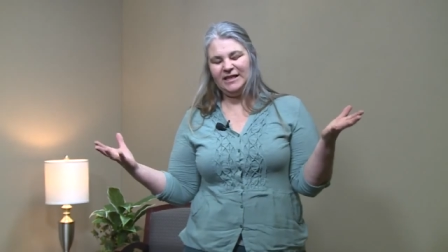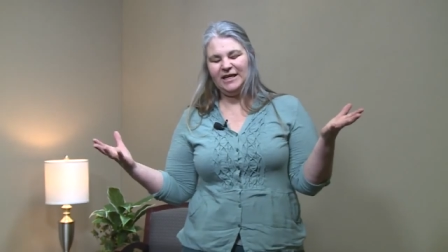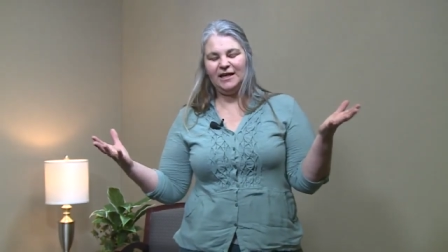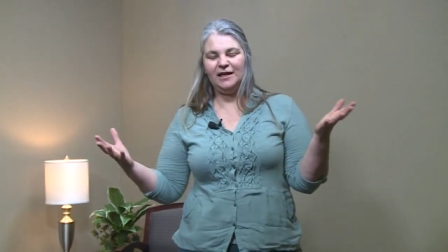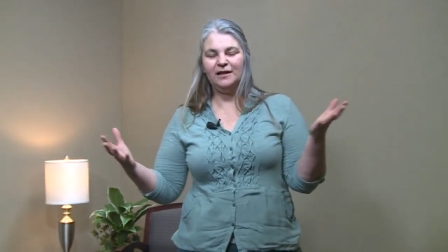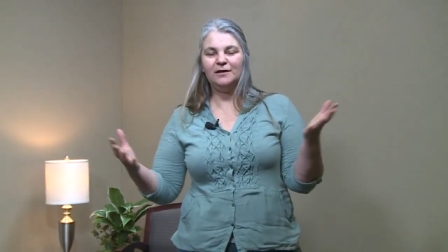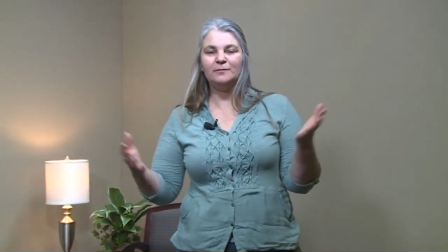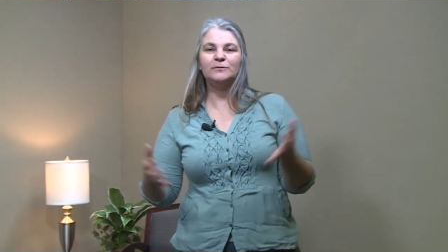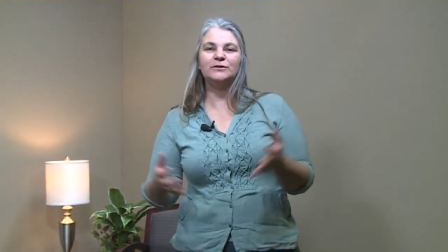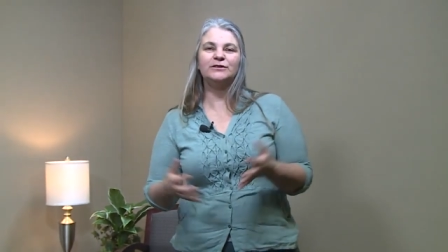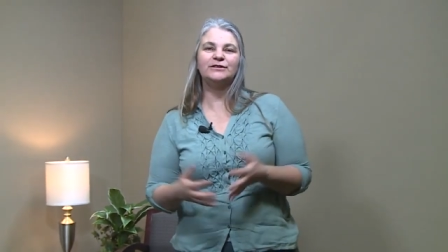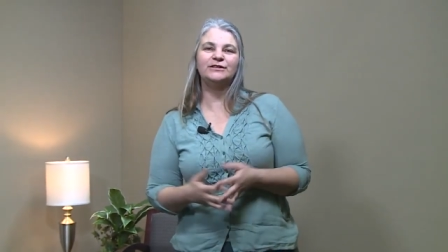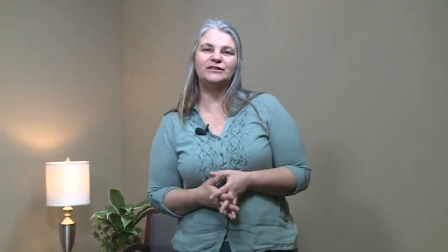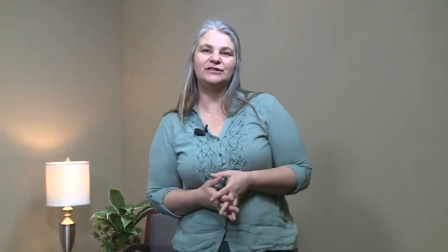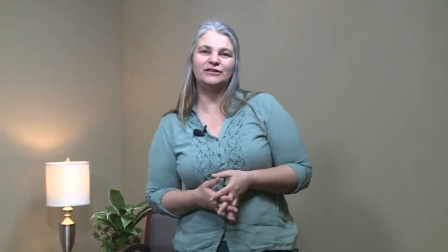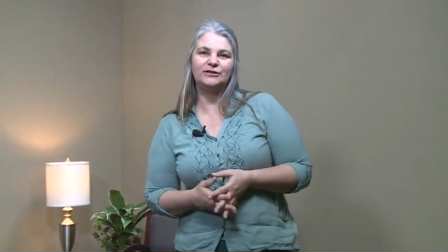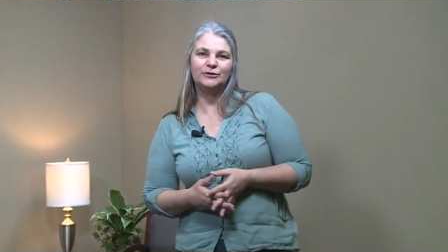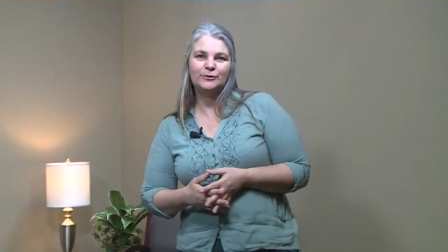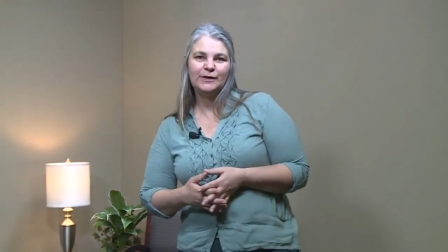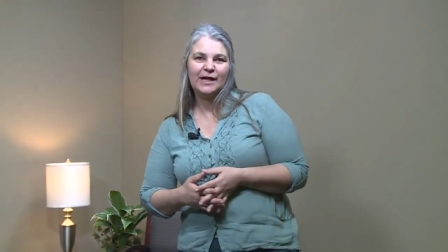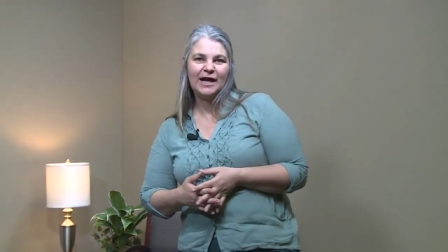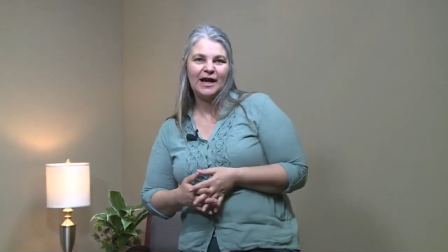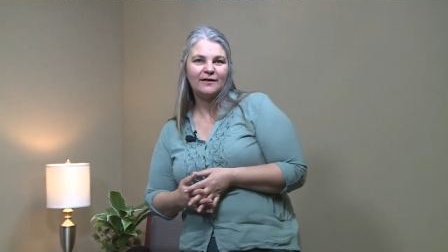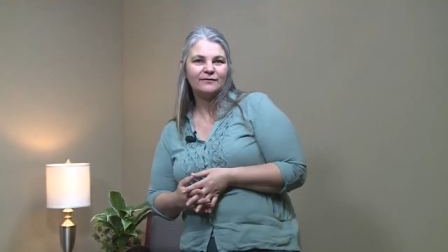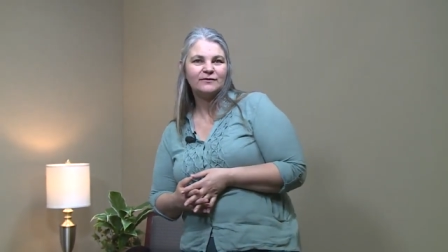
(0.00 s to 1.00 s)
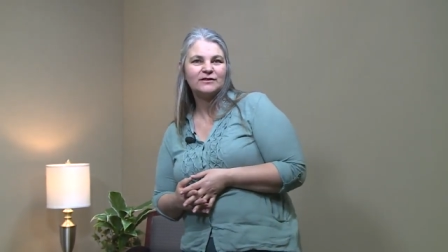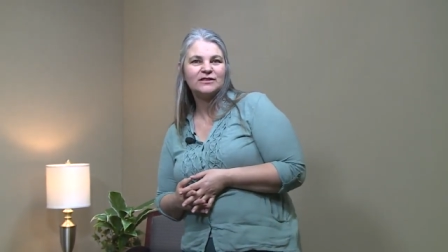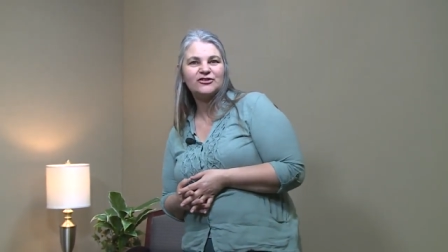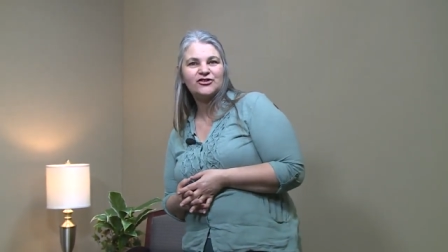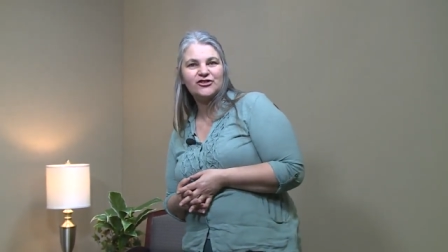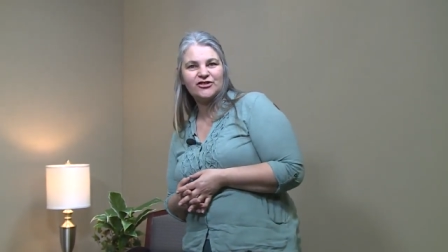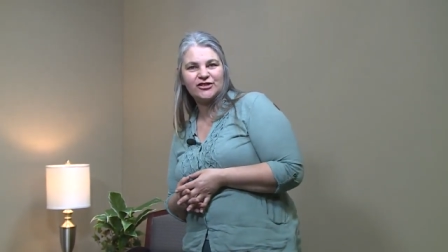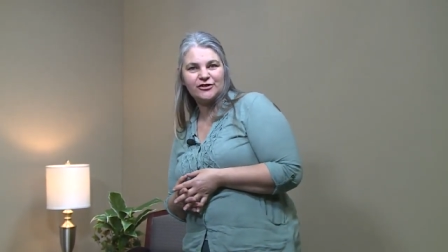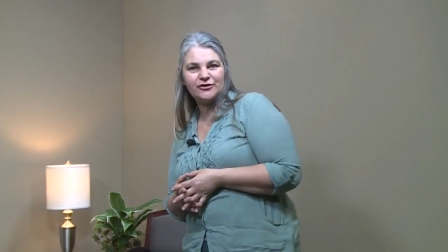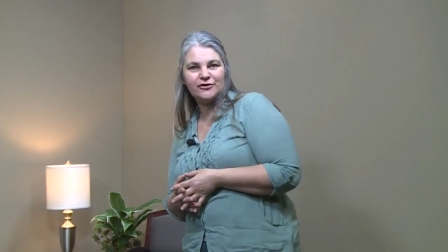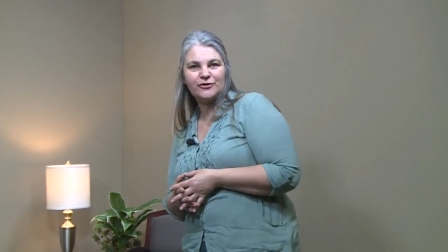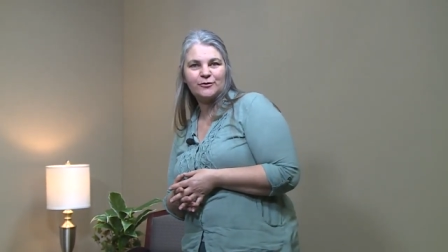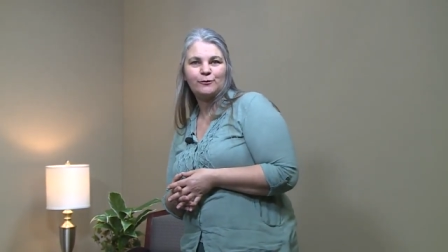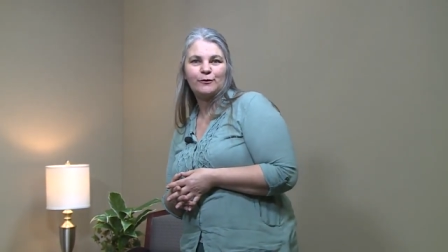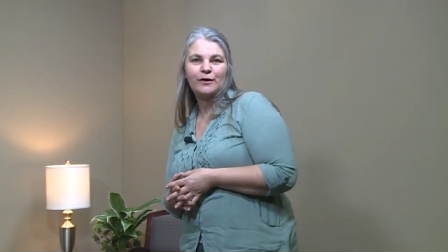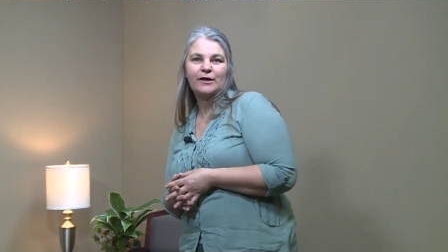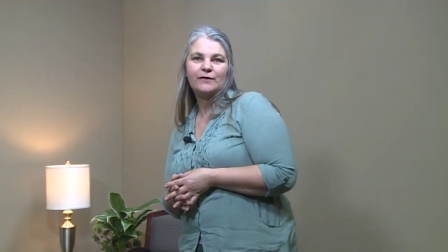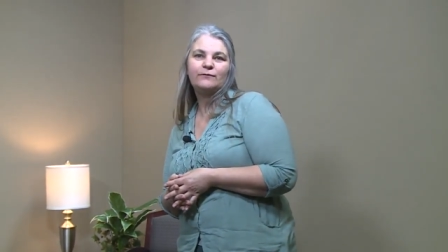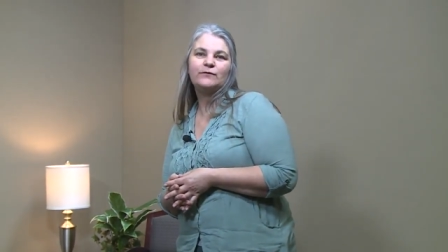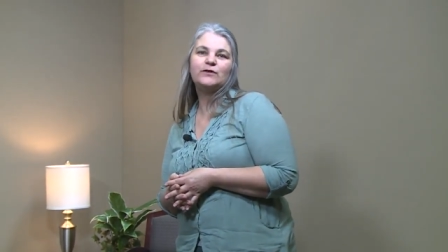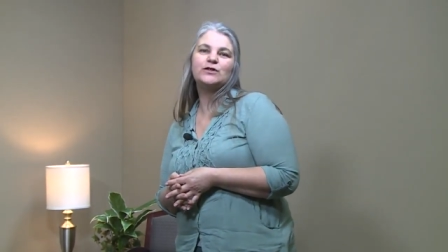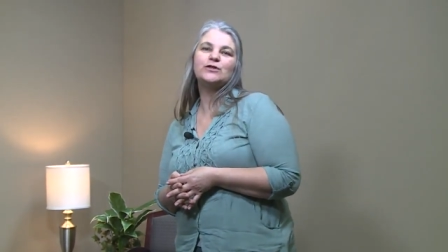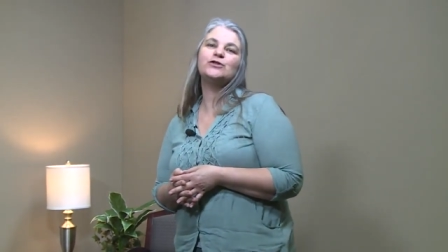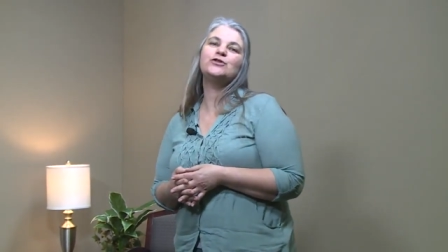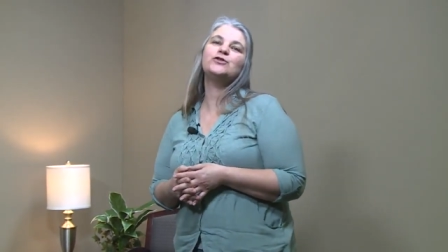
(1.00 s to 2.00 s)
animals do have to share the
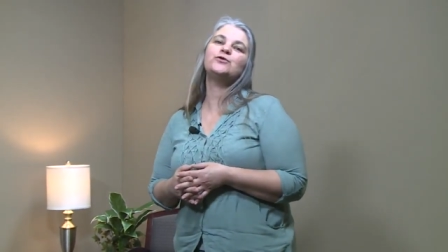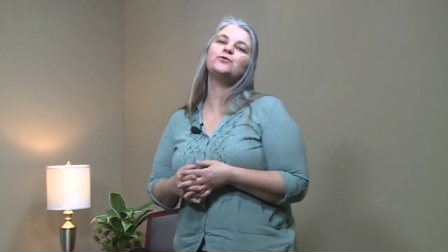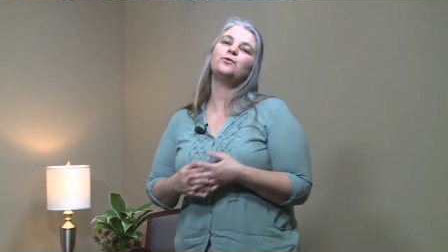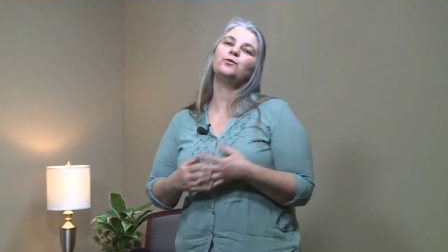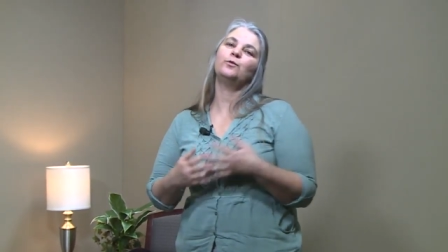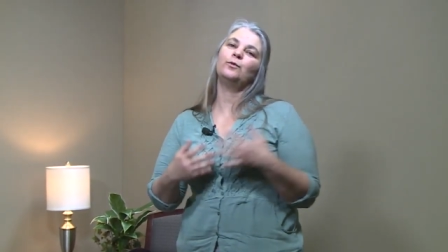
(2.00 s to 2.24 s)
refuge